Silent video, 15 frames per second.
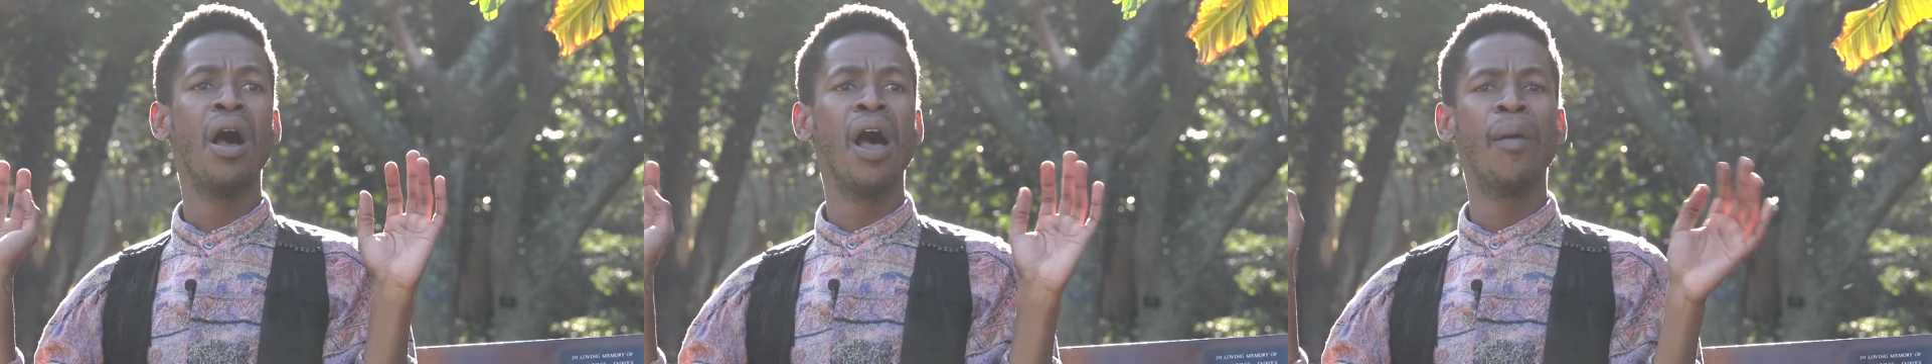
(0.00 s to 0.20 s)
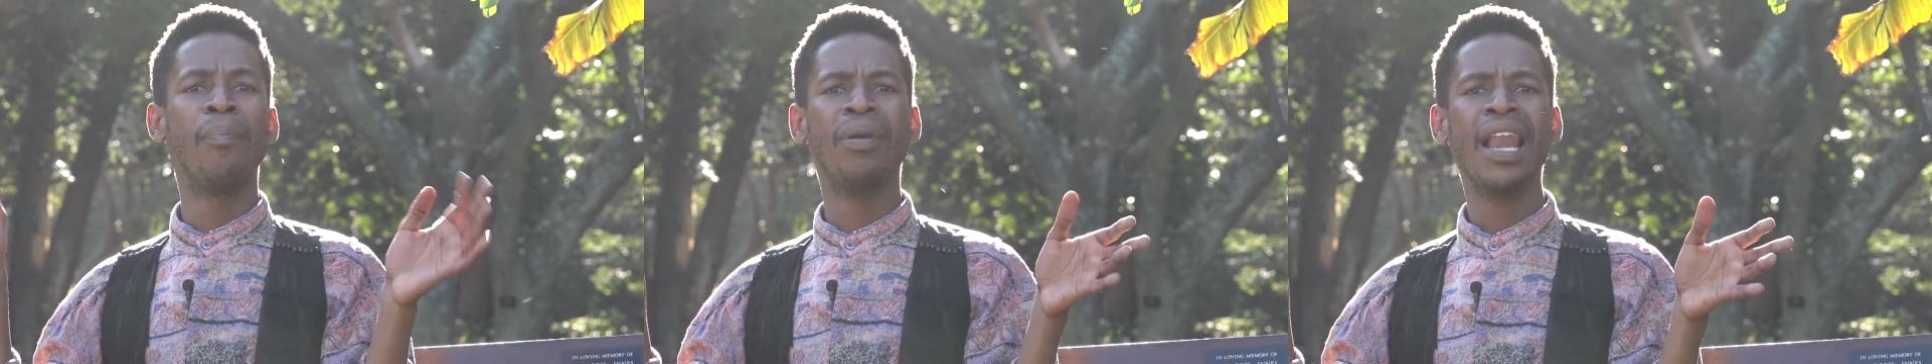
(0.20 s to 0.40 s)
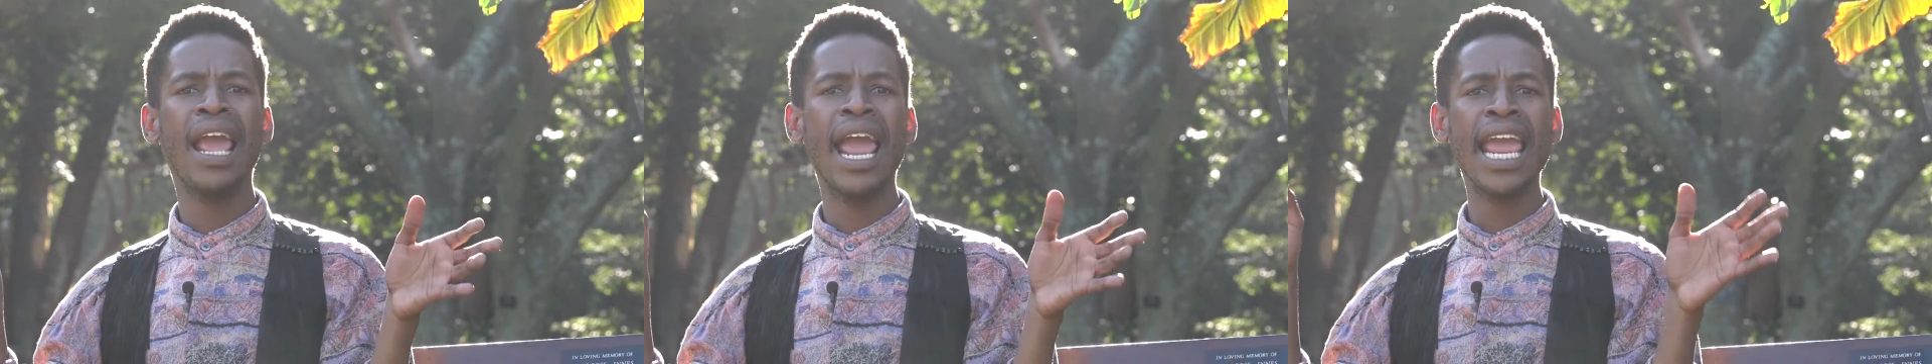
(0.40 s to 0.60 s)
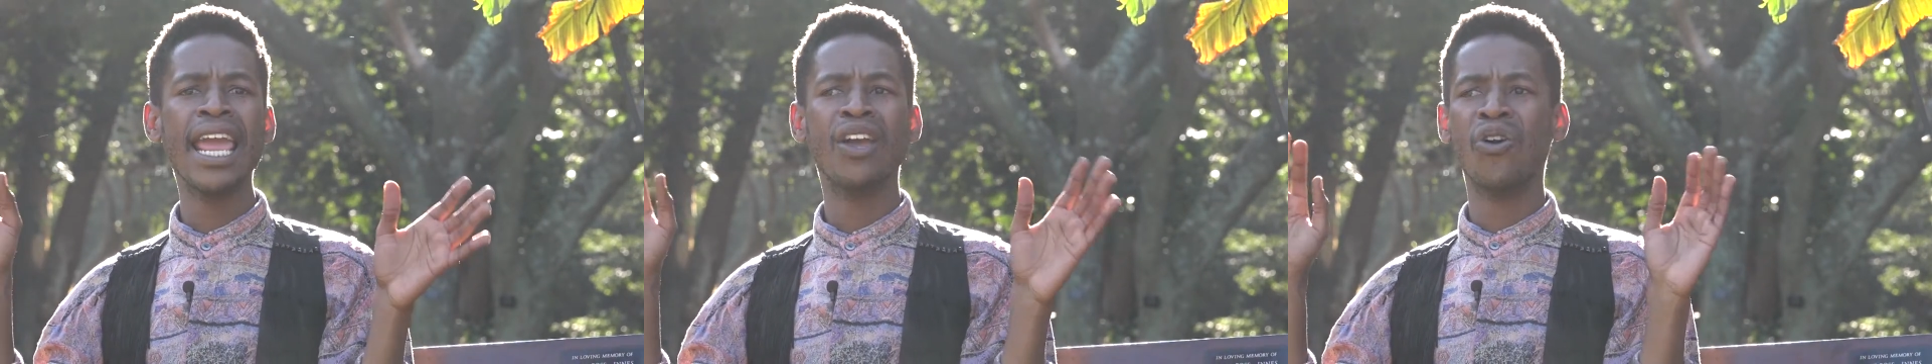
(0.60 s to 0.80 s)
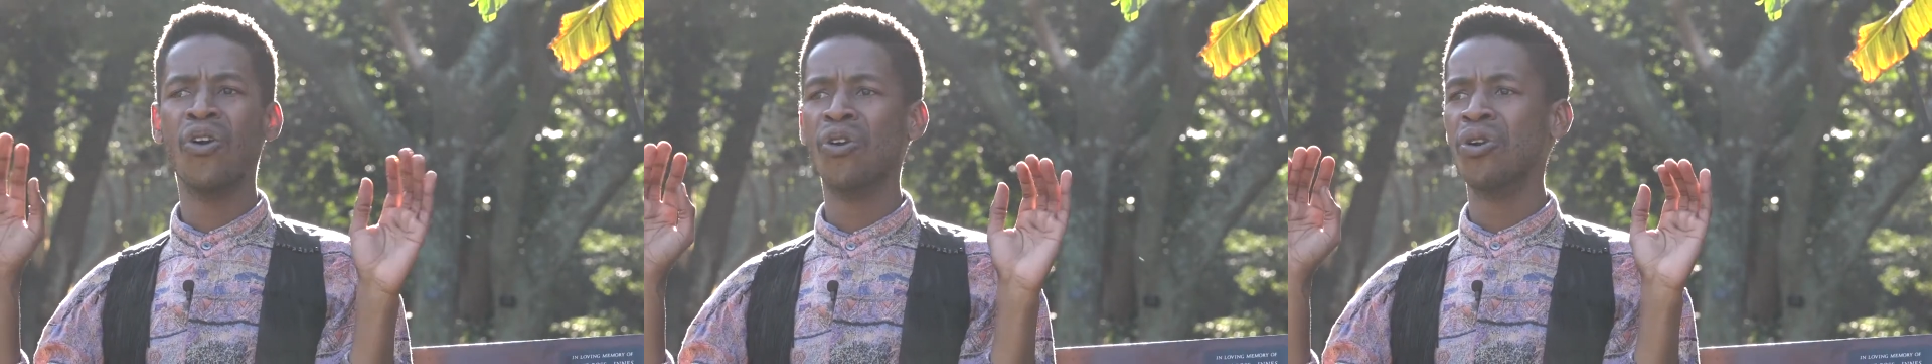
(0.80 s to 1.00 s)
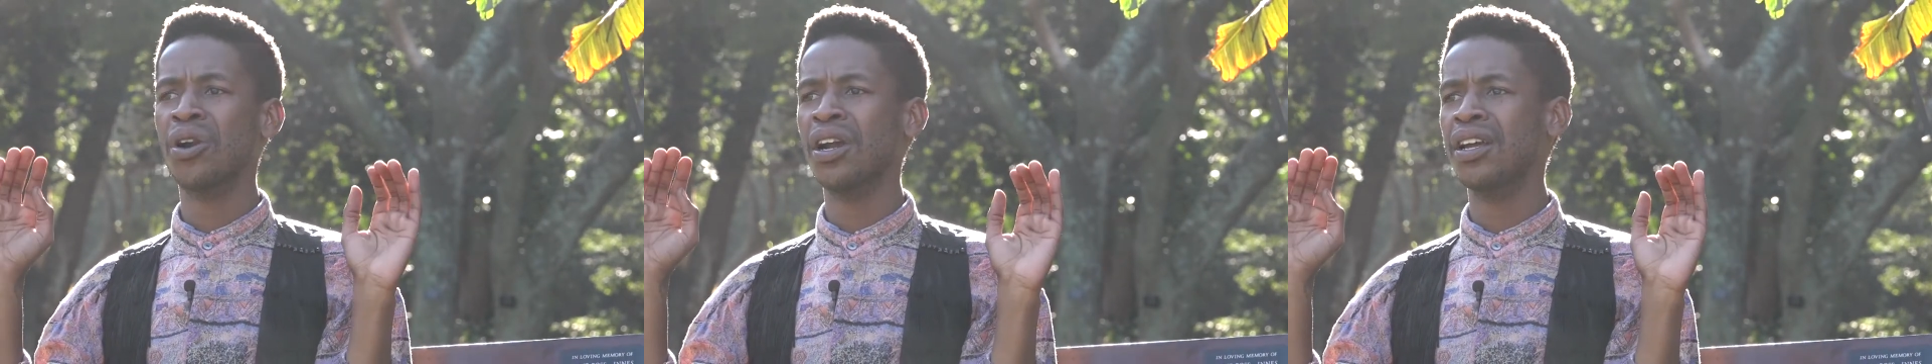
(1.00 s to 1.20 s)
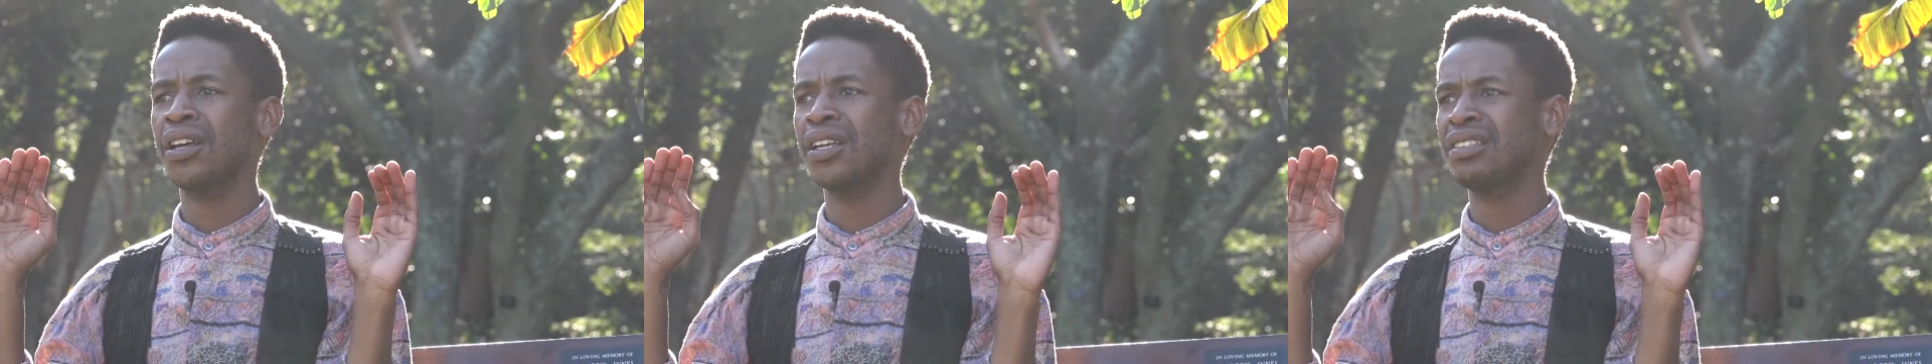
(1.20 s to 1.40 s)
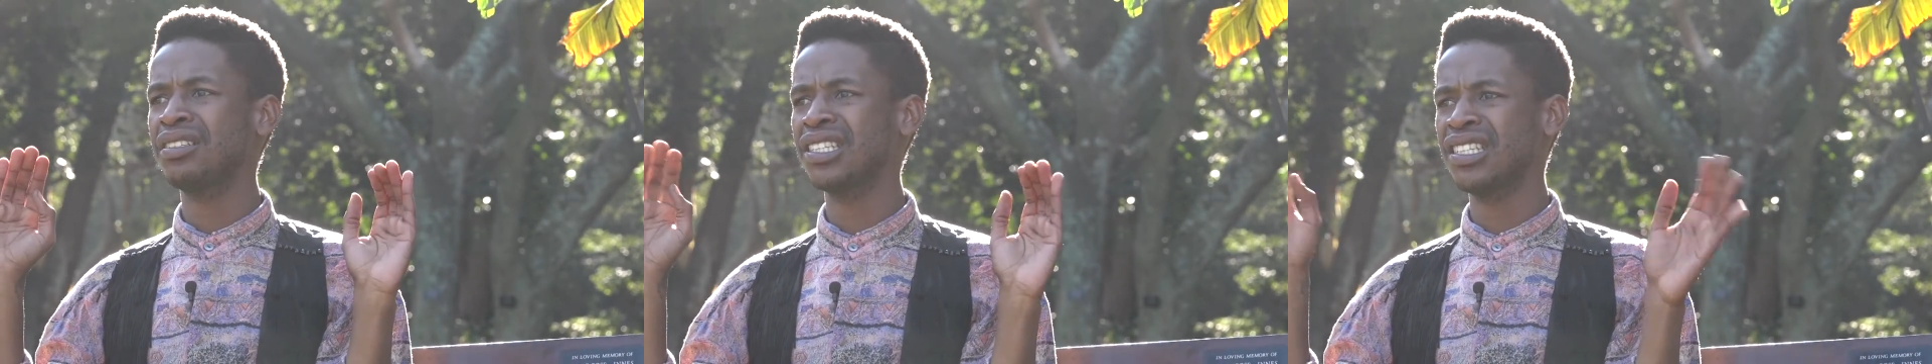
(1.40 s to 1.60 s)
a plague or
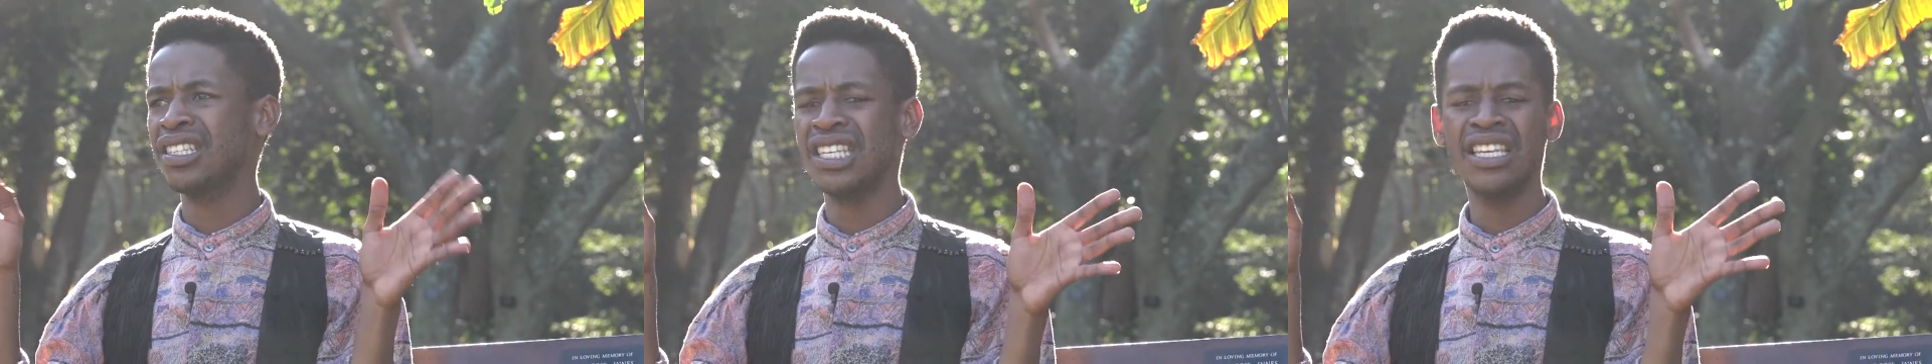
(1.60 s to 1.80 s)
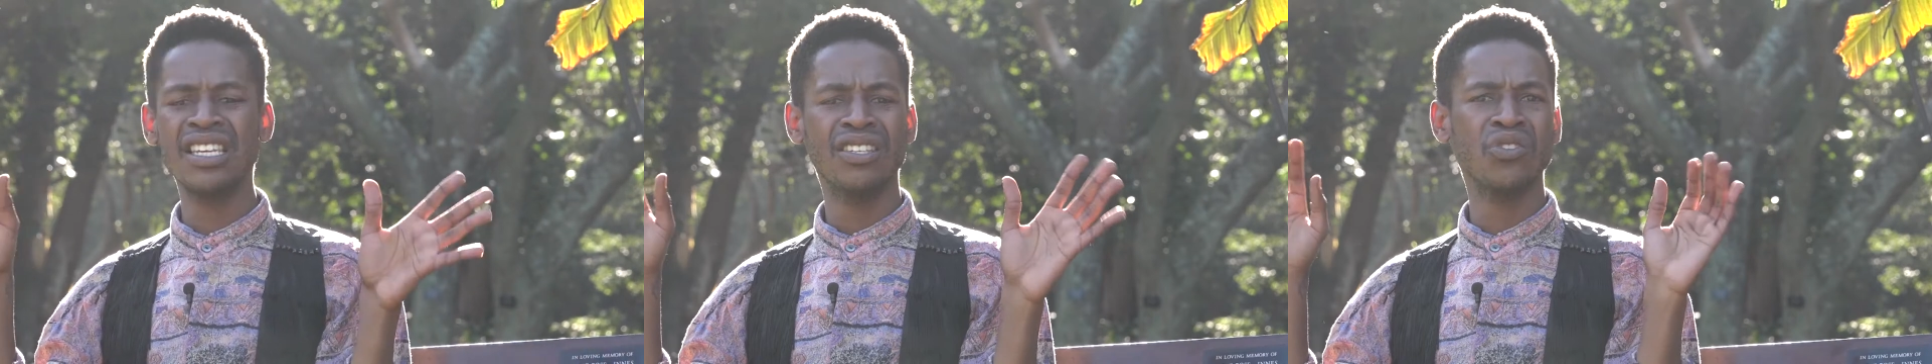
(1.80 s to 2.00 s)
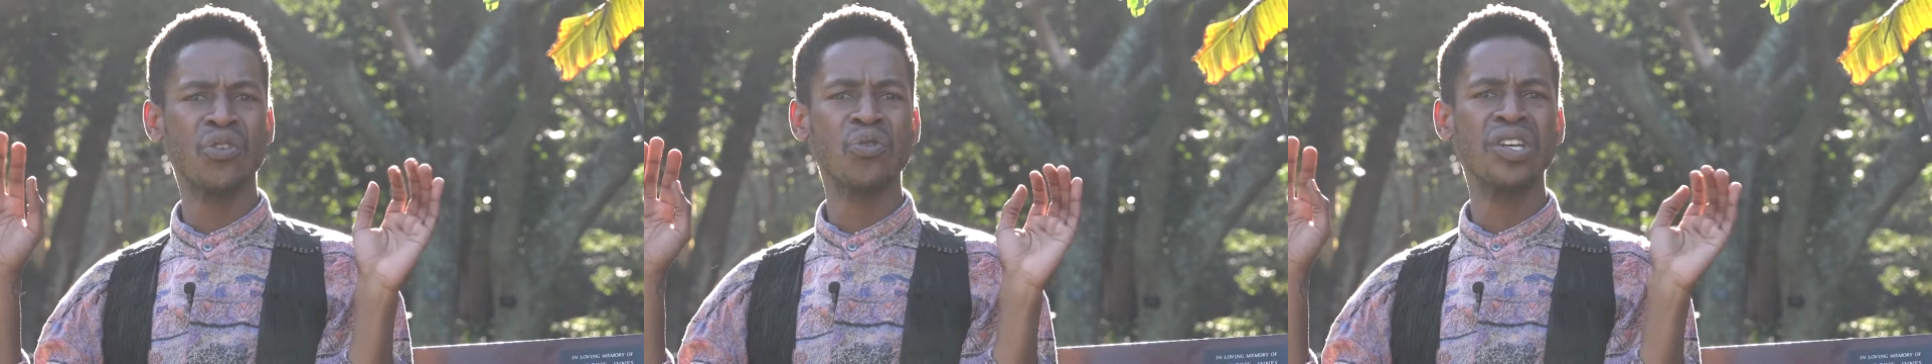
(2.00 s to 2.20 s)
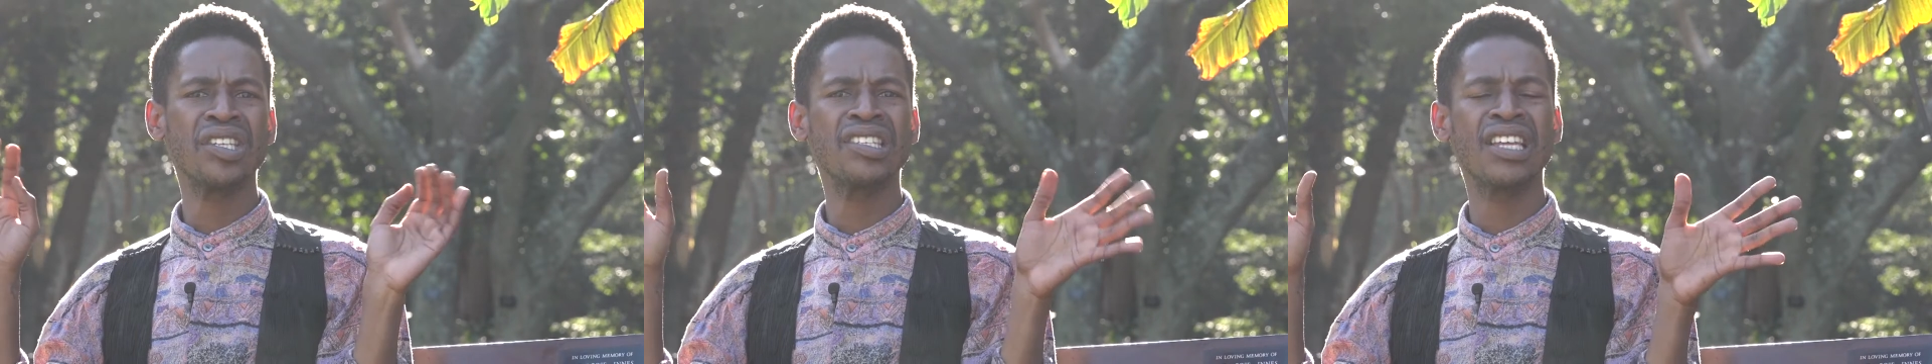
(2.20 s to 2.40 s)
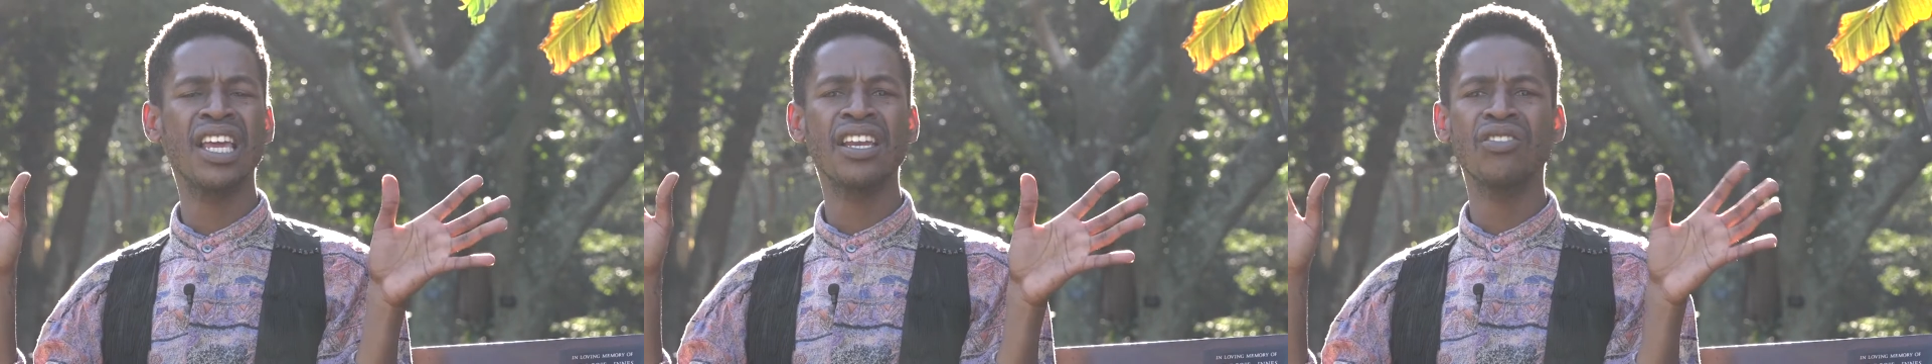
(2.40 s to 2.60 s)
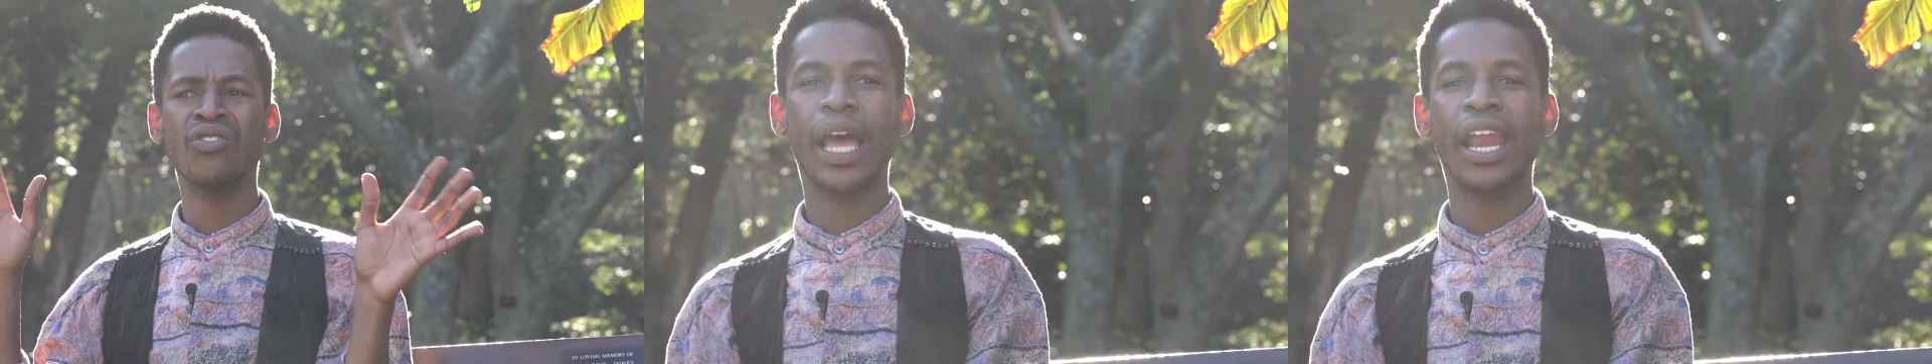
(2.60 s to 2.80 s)
a disease or a sin.